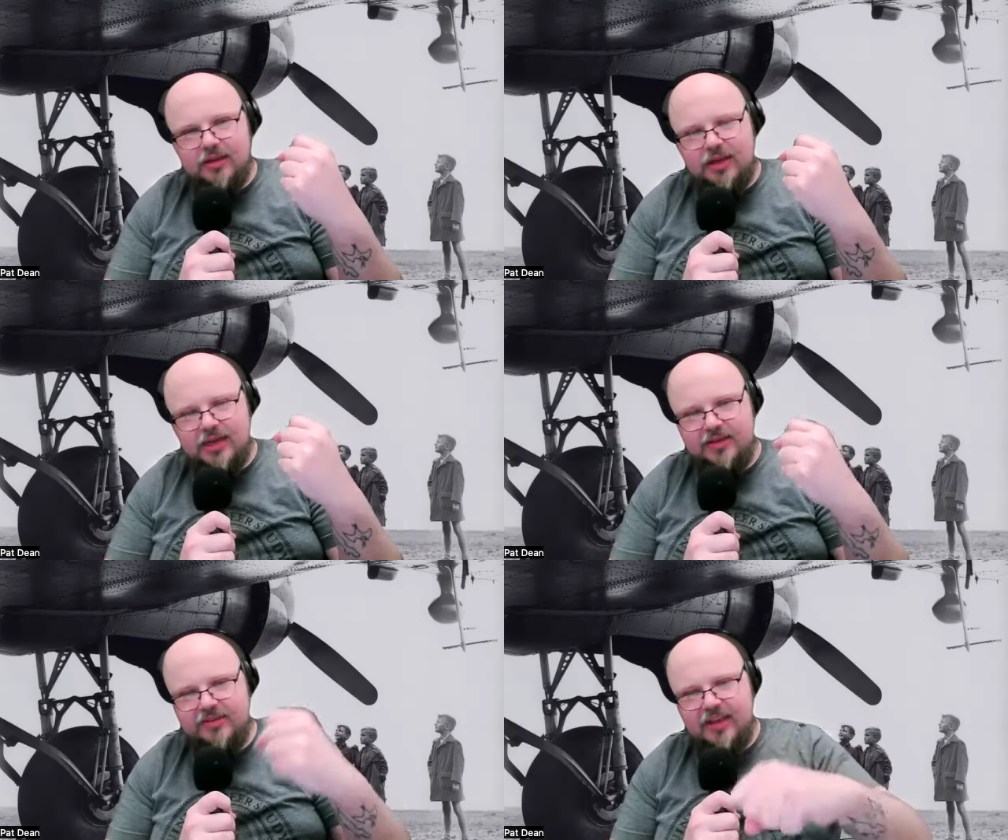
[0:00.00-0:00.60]
He
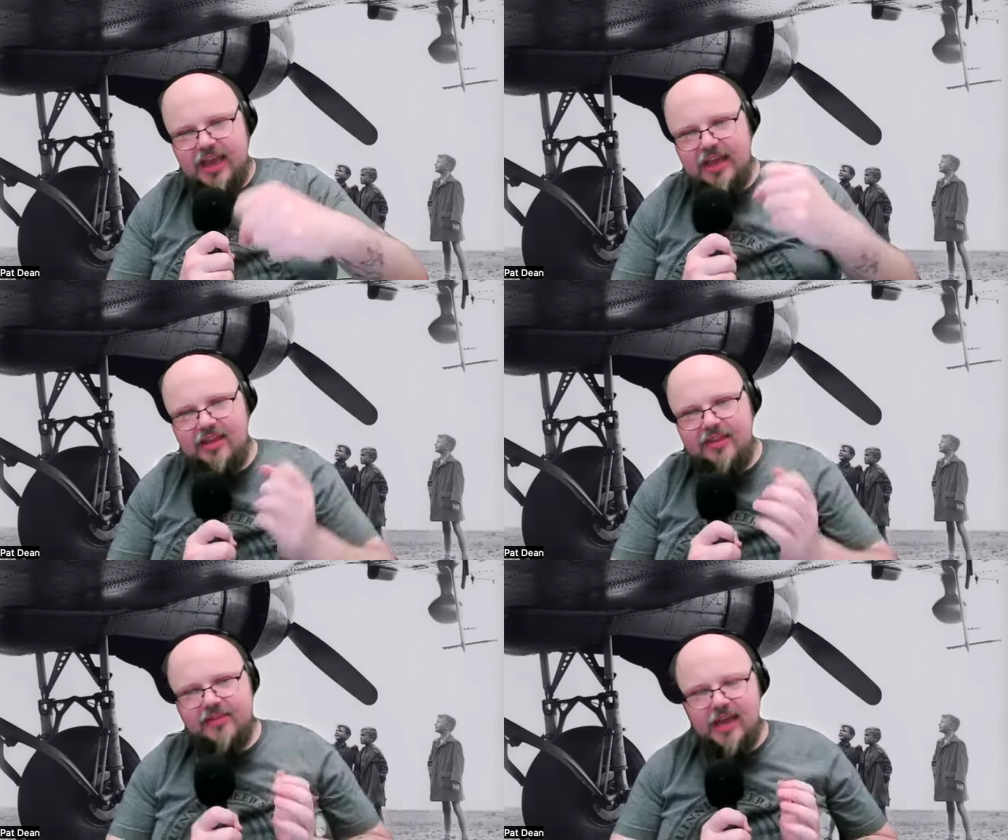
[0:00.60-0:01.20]
does it
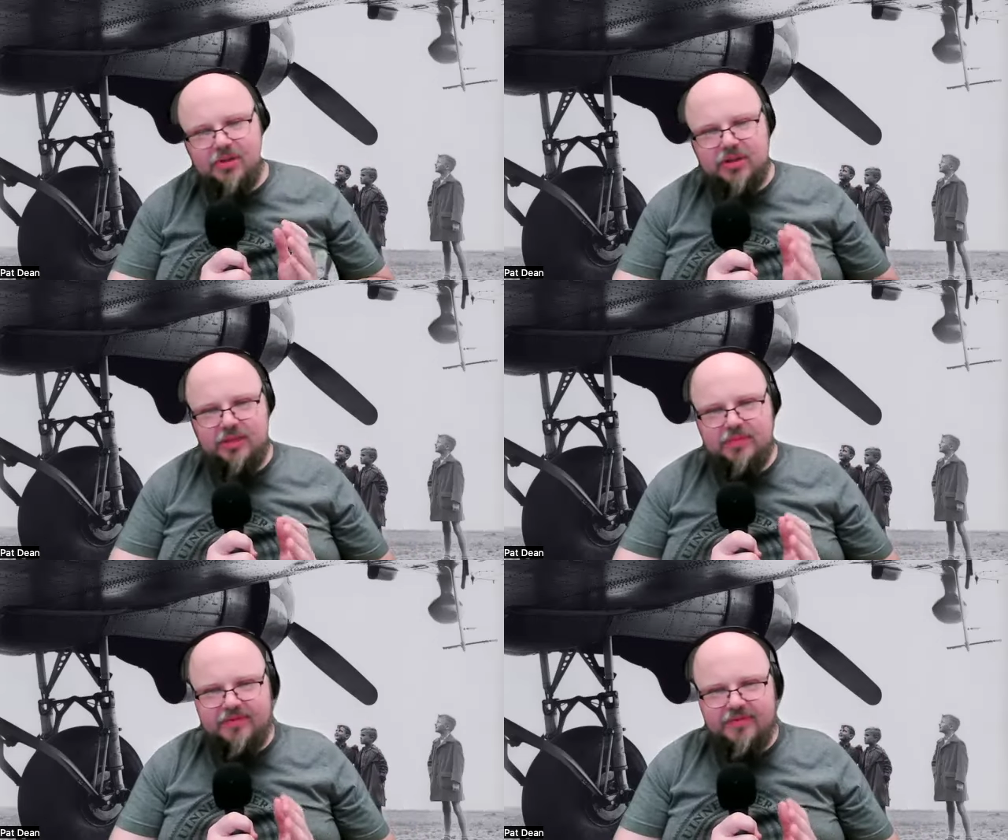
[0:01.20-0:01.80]
again, this time a
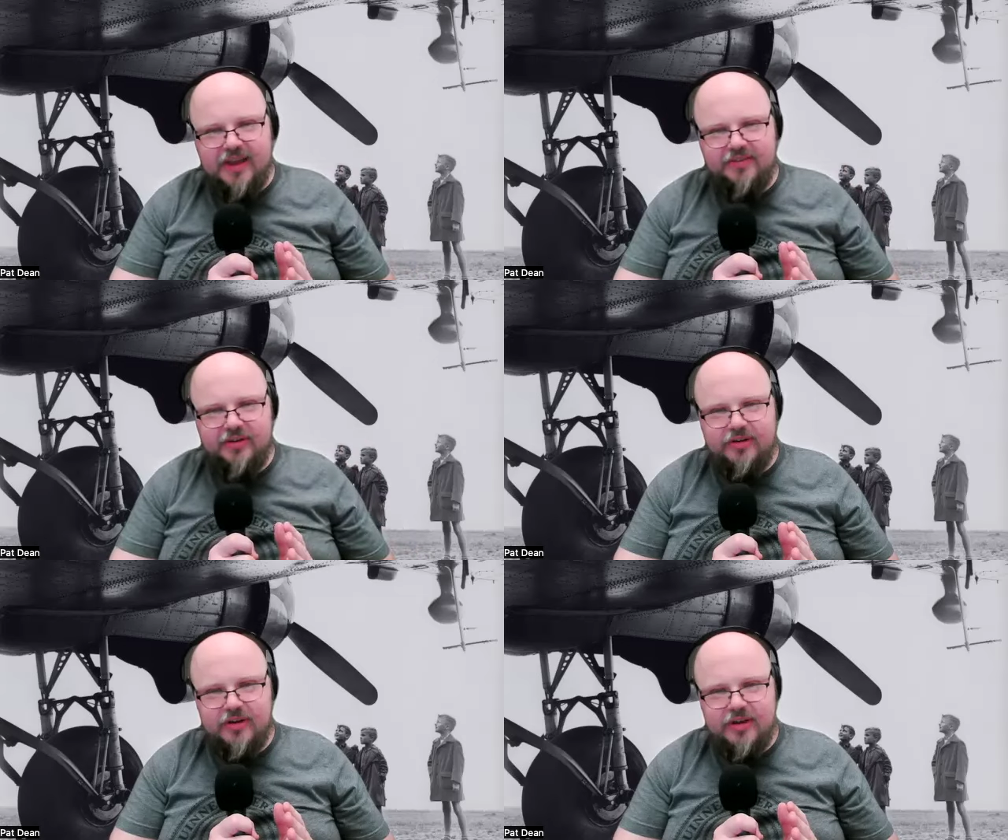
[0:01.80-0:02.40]
little bit
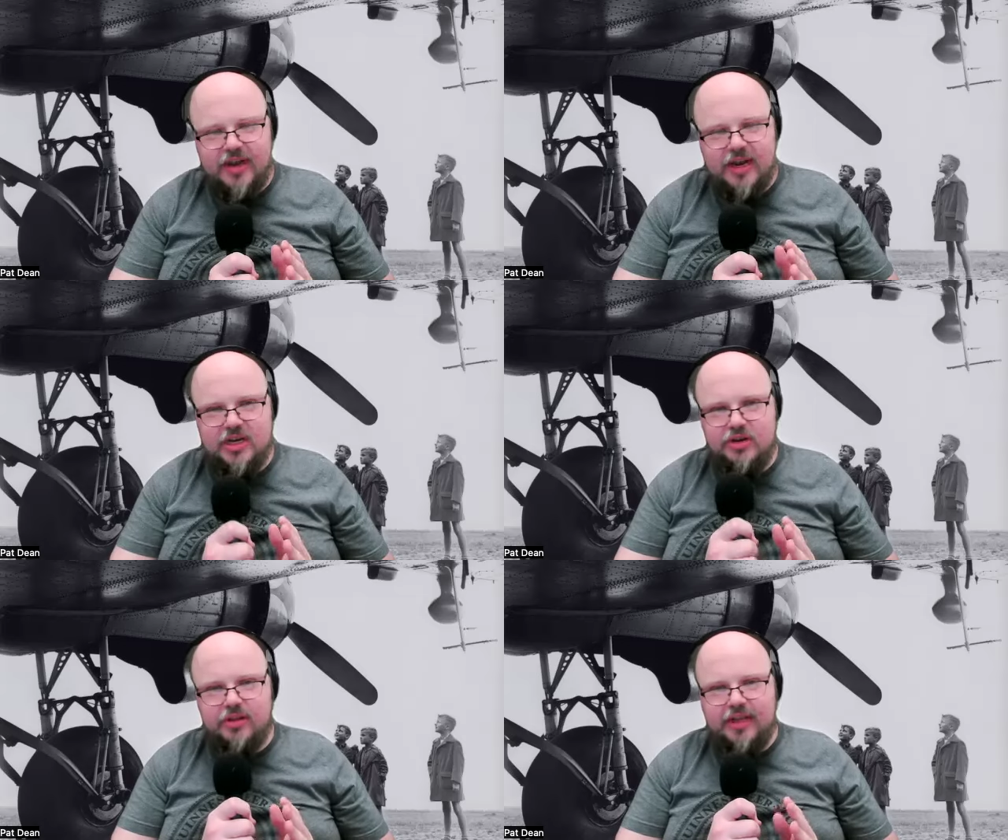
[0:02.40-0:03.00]
faster, and
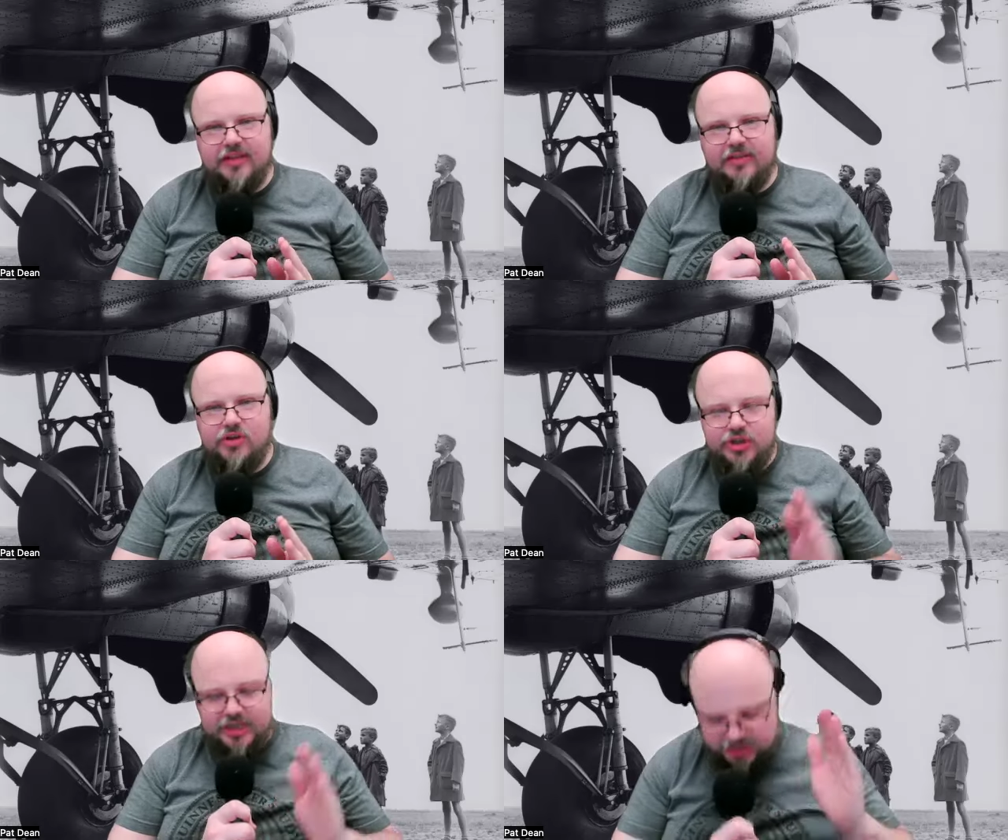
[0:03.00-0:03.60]
you do like this,
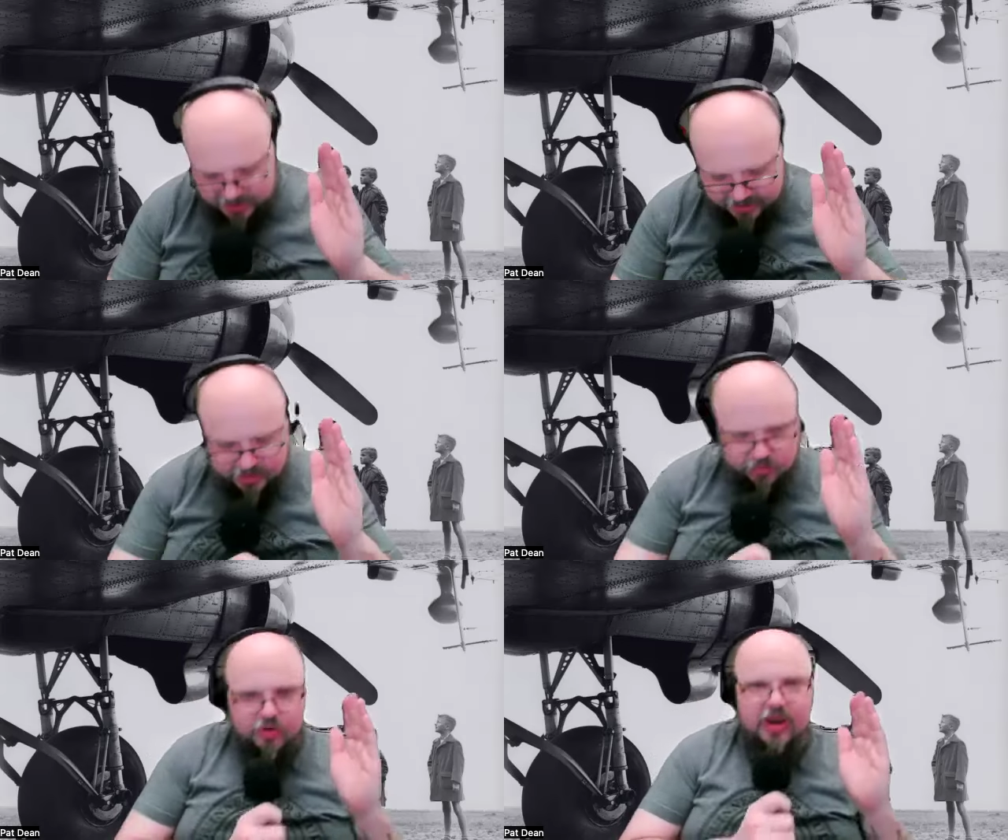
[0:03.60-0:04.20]
you just like
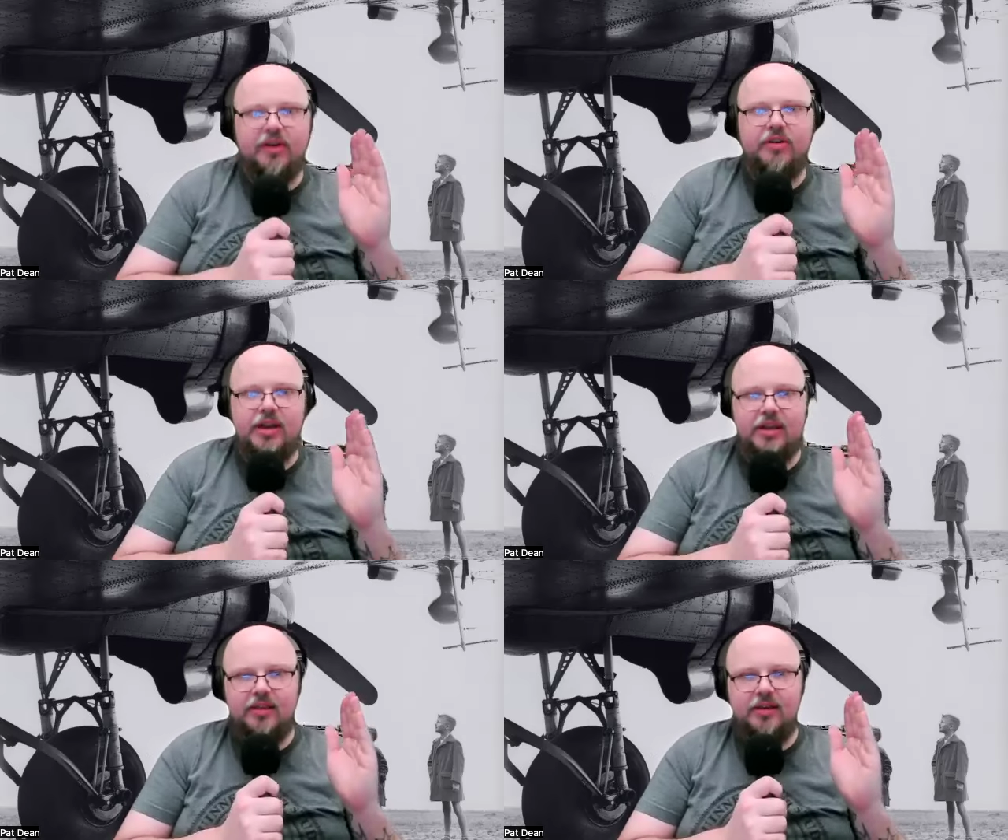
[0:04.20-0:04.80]
duck right
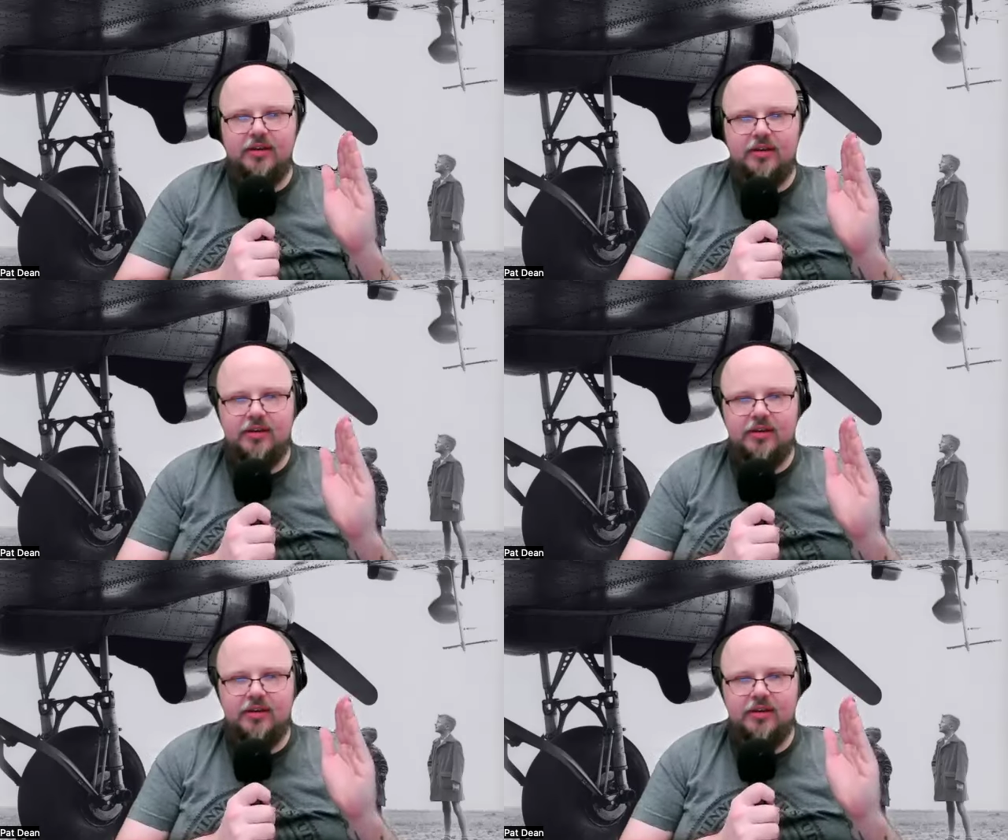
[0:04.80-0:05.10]
underneath it.